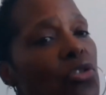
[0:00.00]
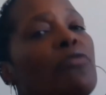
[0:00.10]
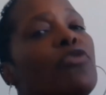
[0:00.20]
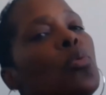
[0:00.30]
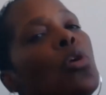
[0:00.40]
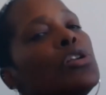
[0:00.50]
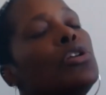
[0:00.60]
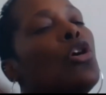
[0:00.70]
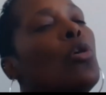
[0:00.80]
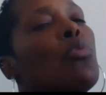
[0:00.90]
So if you want to
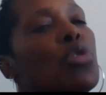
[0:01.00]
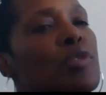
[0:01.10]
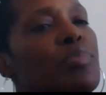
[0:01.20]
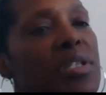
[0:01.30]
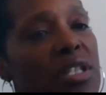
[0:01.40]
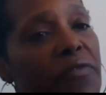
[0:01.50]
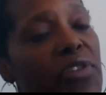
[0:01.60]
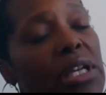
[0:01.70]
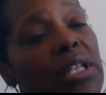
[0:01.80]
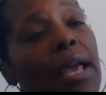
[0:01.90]
know more
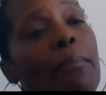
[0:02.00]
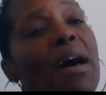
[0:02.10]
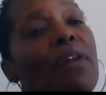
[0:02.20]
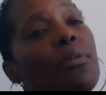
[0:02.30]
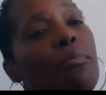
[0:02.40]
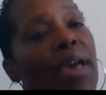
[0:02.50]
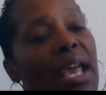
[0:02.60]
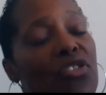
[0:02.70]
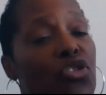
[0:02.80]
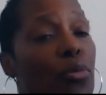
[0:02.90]
specifically about the
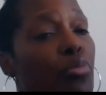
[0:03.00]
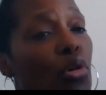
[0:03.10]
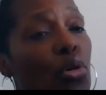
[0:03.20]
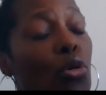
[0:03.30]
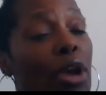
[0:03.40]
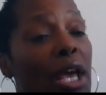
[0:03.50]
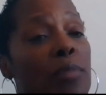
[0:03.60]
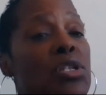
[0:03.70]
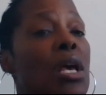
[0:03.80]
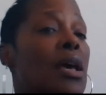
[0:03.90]
banks, their
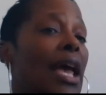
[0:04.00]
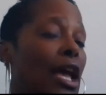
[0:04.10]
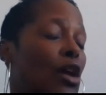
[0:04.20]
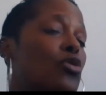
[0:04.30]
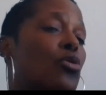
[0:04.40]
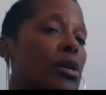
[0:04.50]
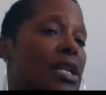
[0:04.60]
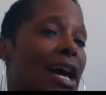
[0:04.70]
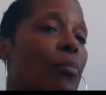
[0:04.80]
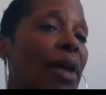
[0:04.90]
programs, and or
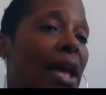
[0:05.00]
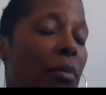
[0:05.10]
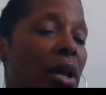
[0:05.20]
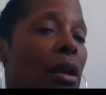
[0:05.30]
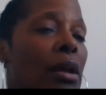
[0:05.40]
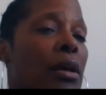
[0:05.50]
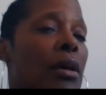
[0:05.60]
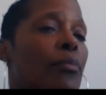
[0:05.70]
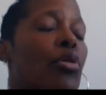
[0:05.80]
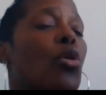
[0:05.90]
down payment
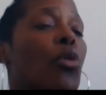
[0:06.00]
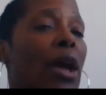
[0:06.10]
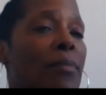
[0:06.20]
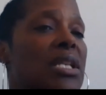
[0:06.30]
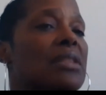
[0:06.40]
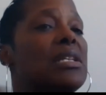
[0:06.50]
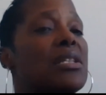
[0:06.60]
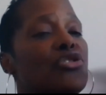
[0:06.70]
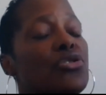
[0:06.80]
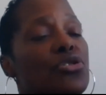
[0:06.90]
programs that these
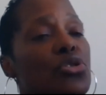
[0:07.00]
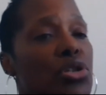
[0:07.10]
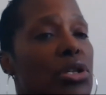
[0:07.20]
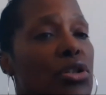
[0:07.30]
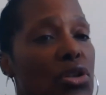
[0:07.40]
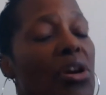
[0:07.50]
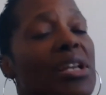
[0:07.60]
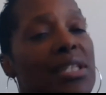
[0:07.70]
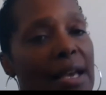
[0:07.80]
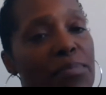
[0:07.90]
institutions are
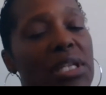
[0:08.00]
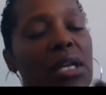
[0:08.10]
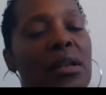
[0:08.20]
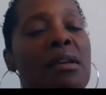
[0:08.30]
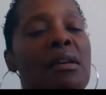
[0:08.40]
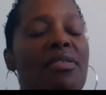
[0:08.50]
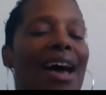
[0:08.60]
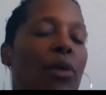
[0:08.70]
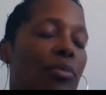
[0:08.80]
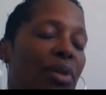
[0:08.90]
accepting,
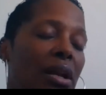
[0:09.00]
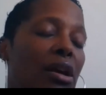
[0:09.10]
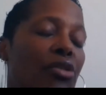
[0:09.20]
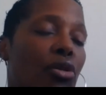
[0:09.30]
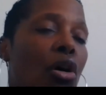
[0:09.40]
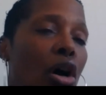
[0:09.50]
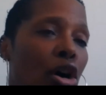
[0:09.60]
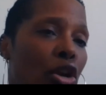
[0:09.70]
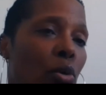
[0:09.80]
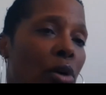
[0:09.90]
that would be another call
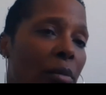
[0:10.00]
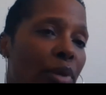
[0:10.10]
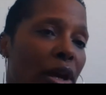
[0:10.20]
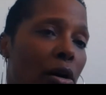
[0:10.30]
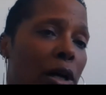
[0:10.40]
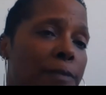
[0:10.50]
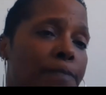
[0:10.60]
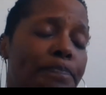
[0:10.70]
you want to be on.